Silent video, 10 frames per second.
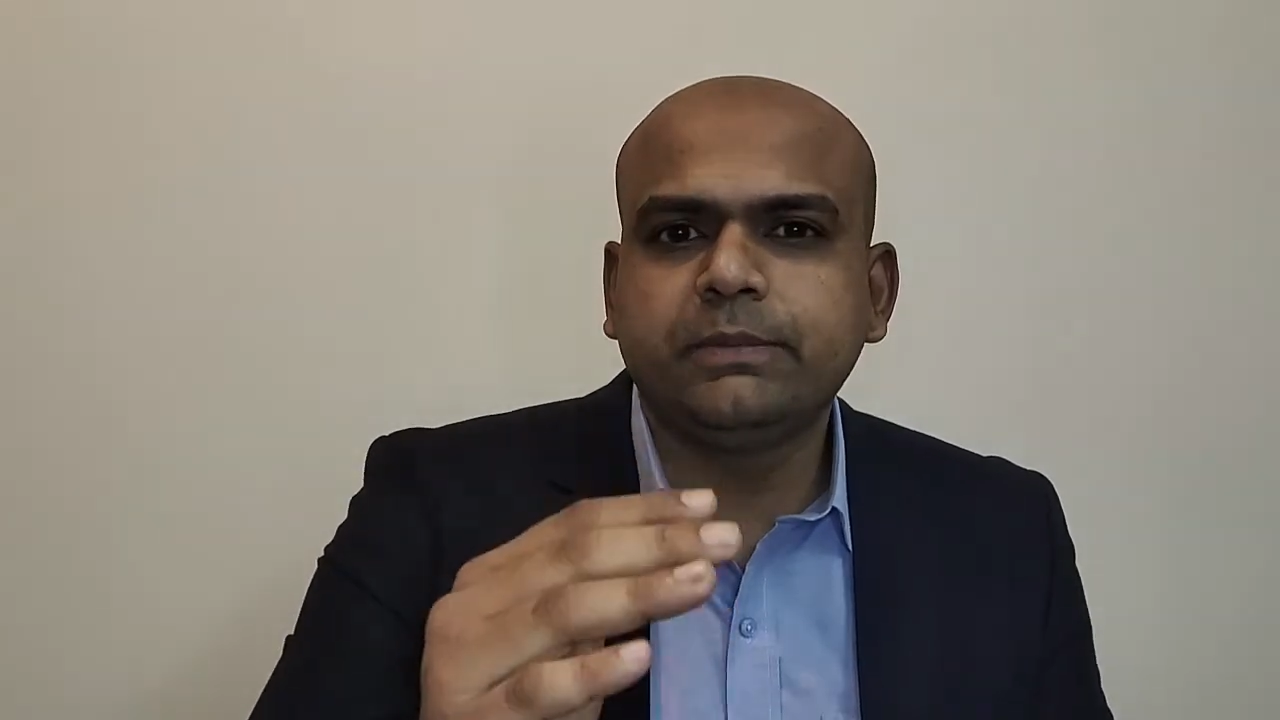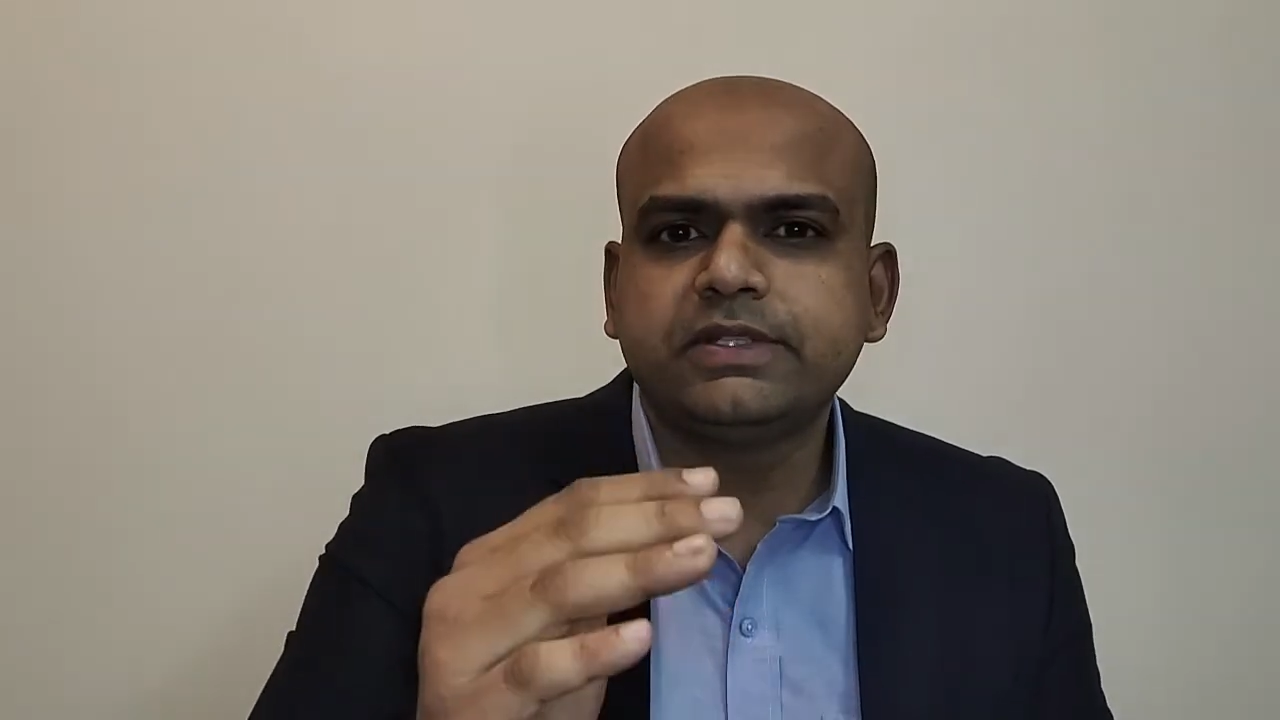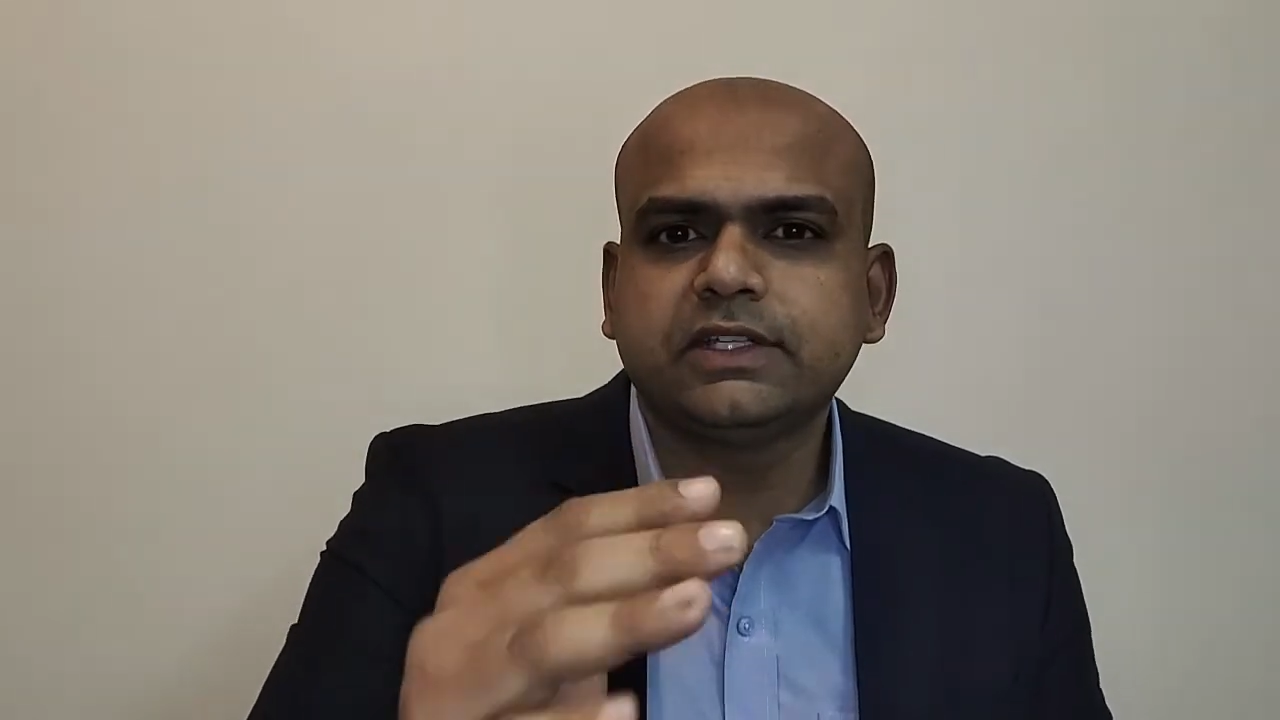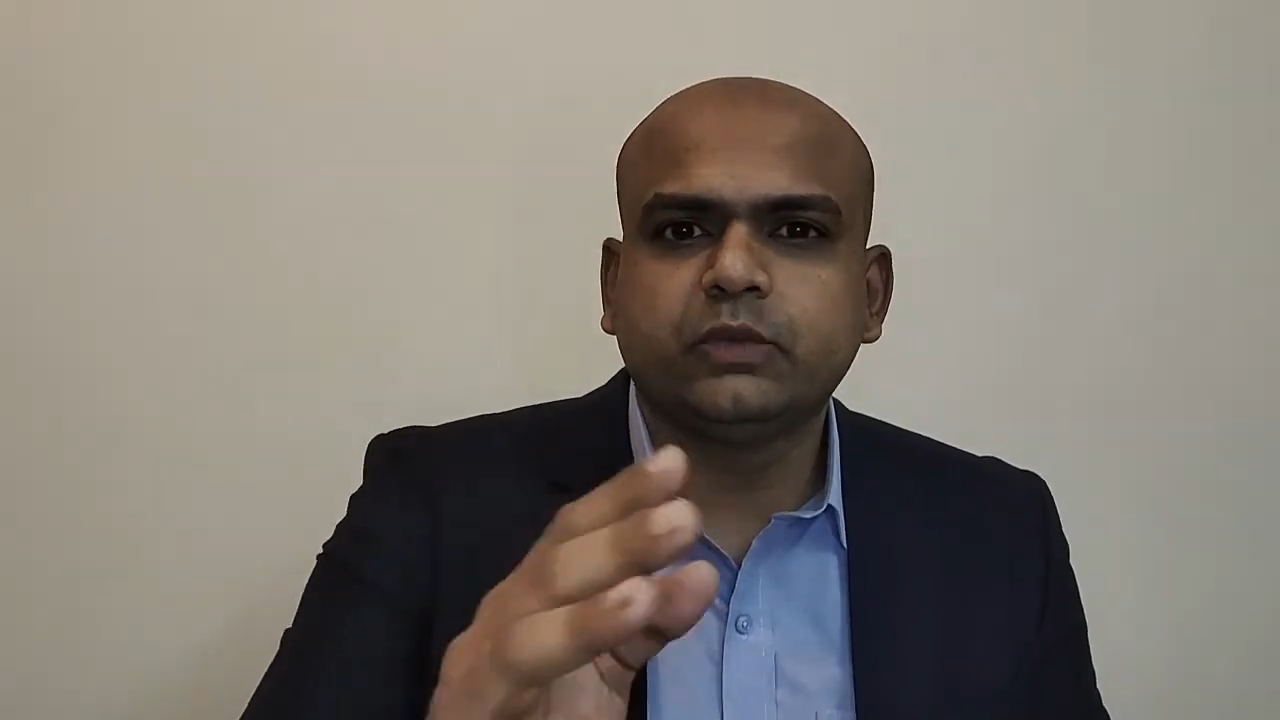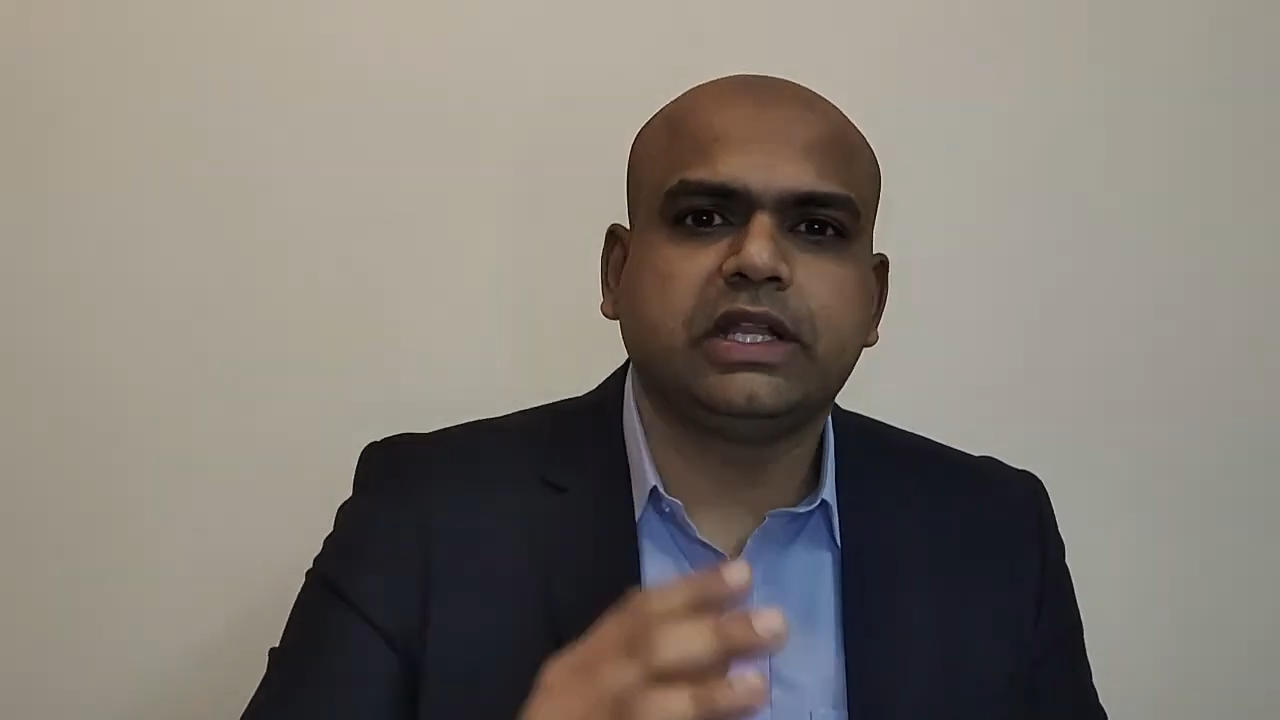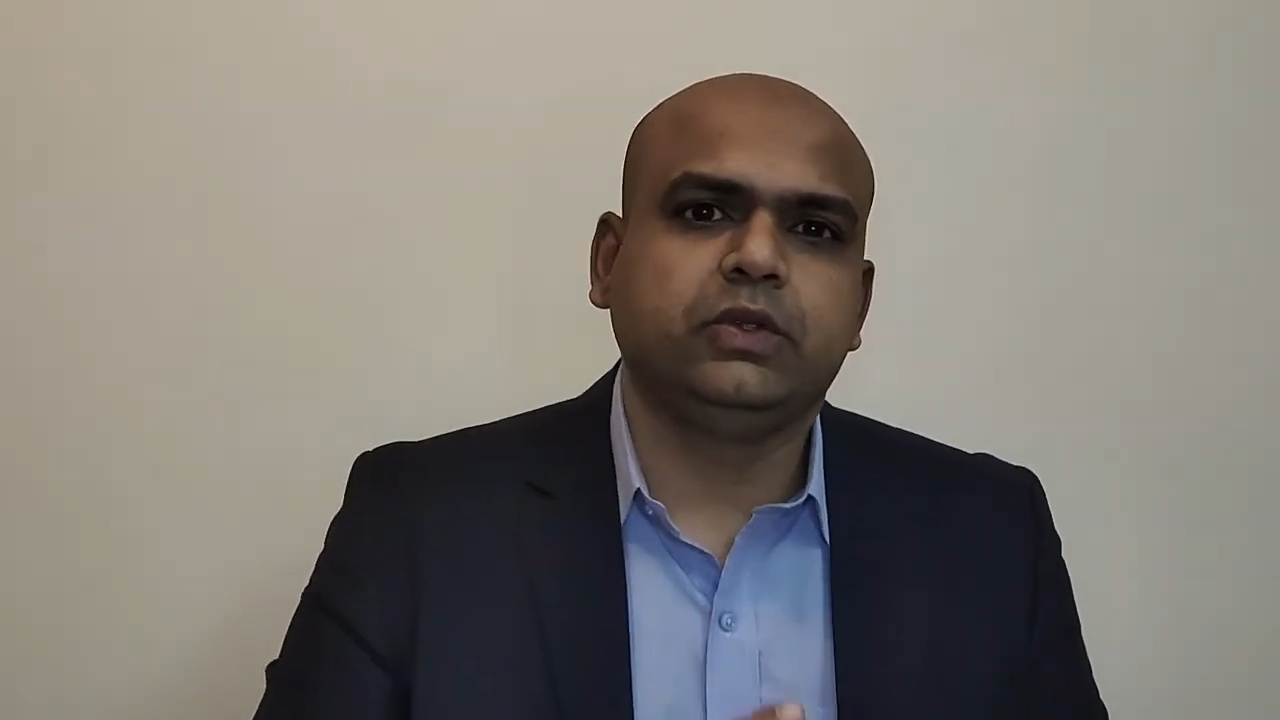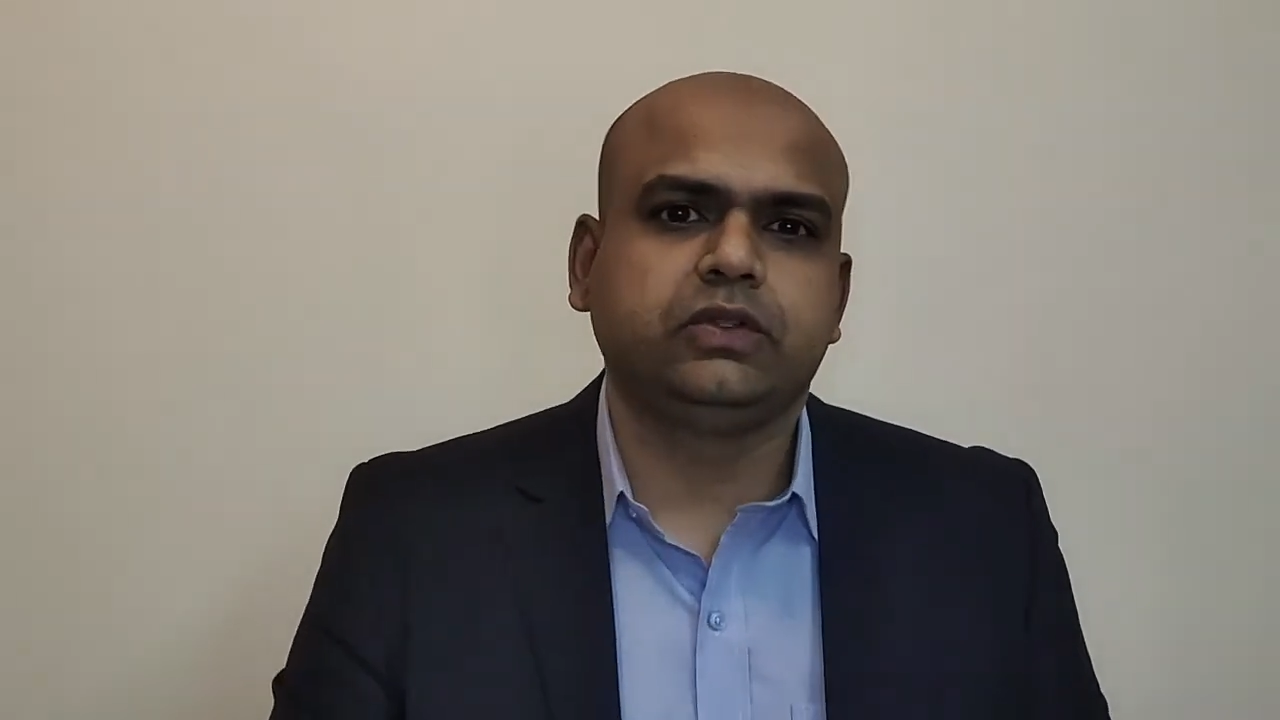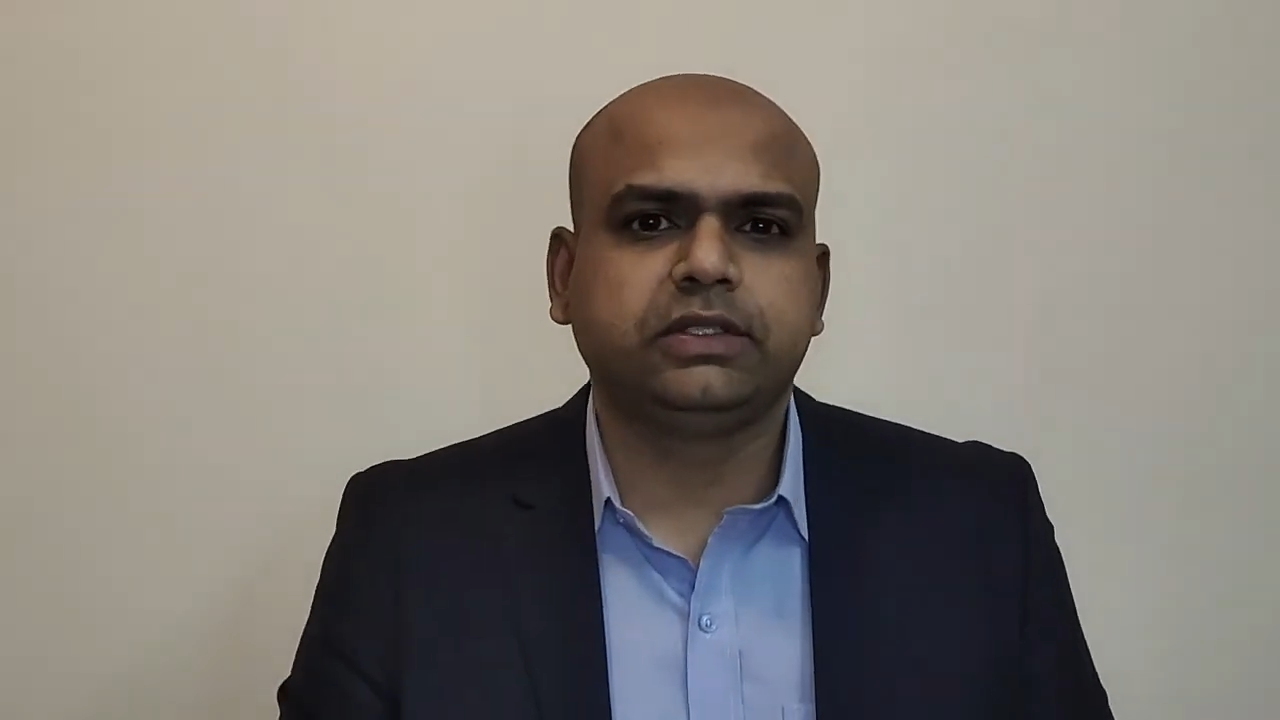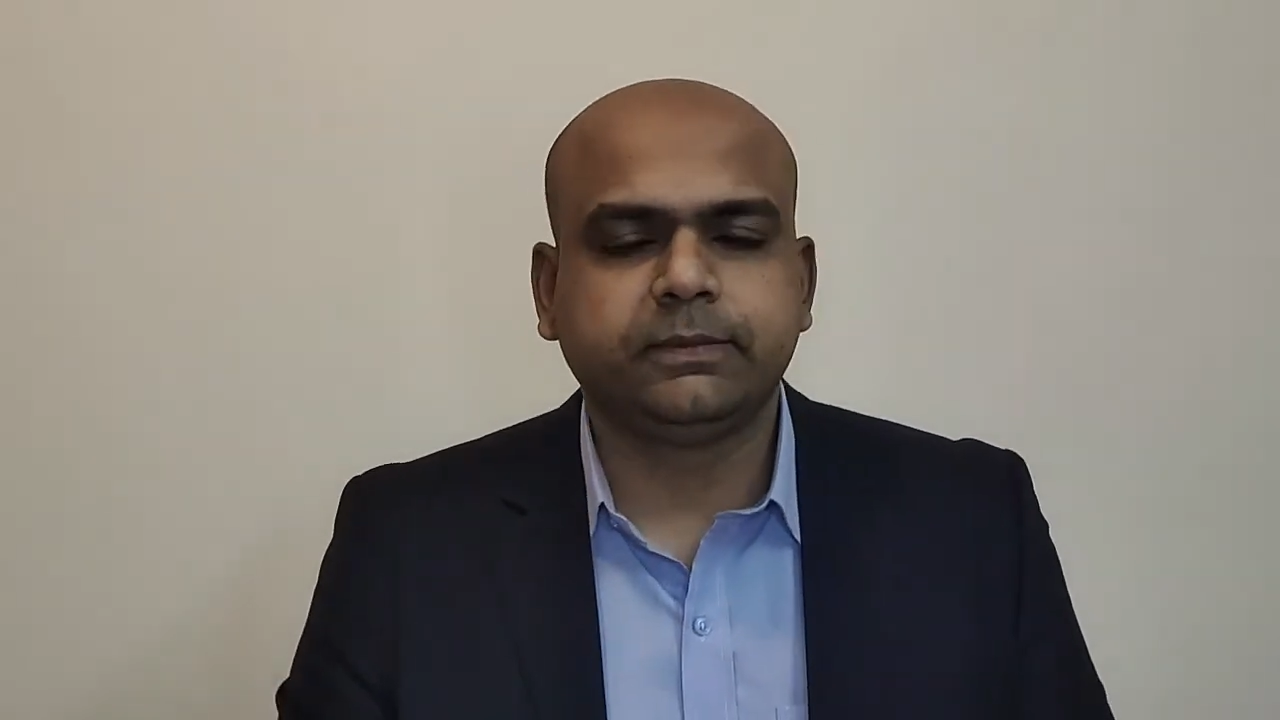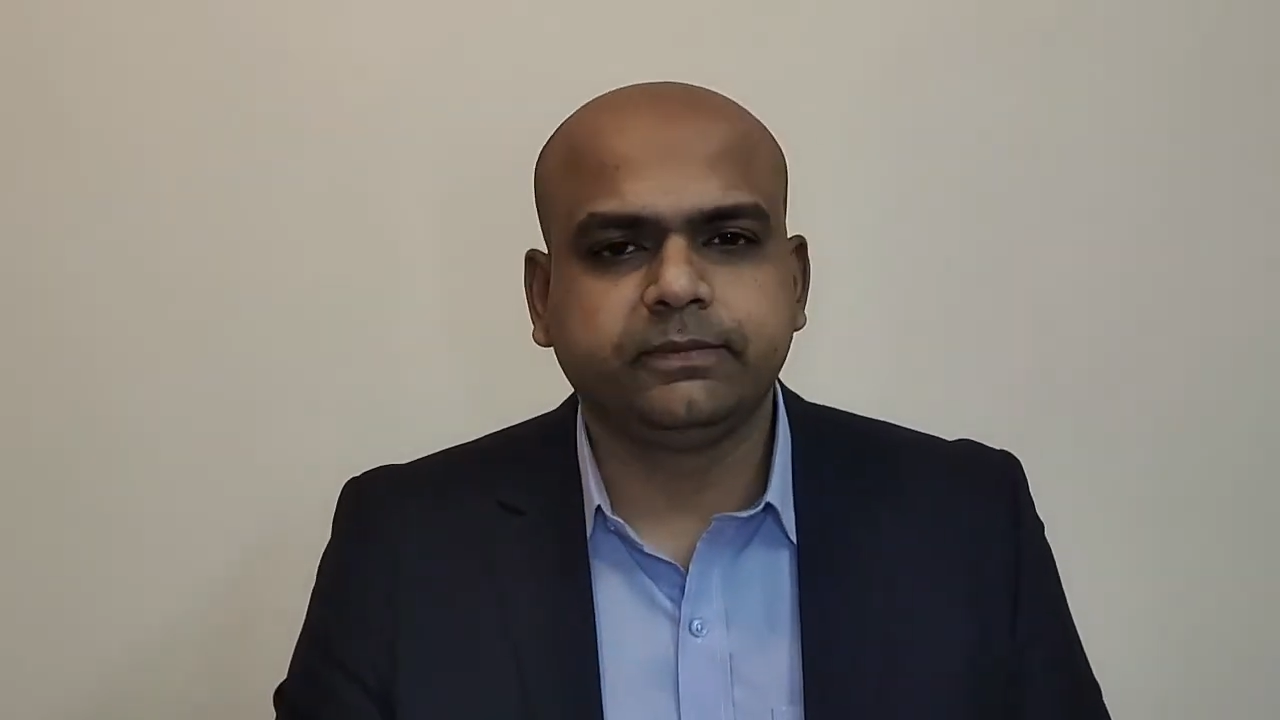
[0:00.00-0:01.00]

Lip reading: business values.